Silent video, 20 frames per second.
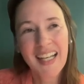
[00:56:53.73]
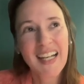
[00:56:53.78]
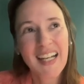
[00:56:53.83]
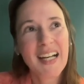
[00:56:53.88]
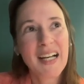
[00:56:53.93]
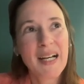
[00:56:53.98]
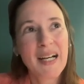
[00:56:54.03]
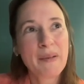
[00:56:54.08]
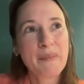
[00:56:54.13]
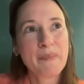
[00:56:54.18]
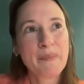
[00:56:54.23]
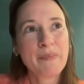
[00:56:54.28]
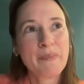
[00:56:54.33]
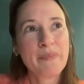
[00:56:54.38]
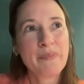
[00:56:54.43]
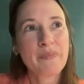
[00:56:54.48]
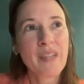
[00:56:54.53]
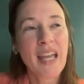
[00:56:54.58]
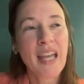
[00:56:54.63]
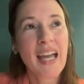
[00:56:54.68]

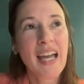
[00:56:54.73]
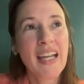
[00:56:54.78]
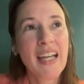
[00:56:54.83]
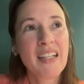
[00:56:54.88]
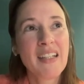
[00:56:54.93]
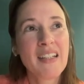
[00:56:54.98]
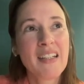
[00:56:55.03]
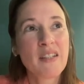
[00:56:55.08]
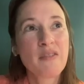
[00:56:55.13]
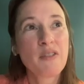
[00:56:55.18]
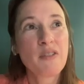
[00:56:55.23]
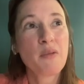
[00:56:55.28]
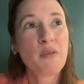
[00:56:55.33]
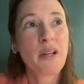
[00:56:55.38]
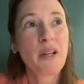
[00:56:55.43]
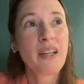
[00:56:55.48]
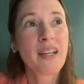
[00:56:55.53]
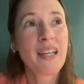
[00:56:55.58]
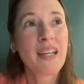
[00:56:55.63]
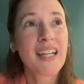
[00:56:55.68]
And if you
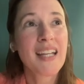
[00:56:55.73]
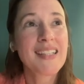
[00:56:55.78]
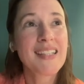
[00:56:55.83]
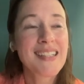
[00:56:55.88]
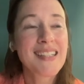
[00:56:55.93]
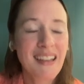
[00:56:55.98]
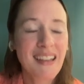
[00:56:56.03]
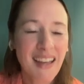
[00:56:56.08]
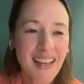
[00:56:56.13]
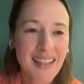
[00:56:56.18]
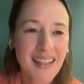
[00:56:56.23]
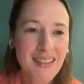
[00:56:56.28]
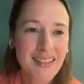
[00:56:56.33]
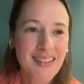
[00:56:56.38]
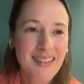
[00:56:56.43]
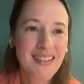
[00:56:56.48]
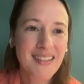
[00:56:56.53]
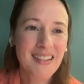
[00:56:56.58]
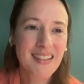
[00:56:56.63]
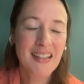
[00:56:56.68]
want to get a taste